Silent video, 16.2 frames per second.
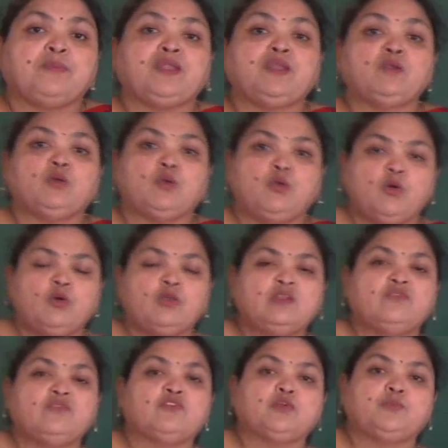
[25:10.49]
being
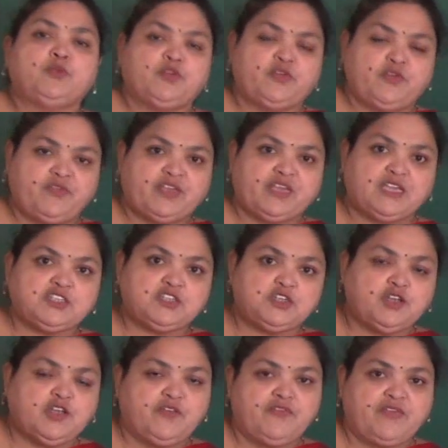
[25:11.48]
grown for
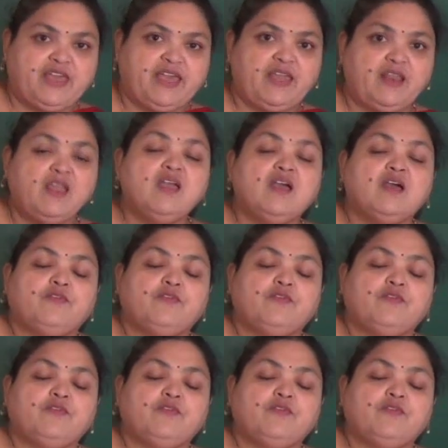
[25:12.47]
purification of air.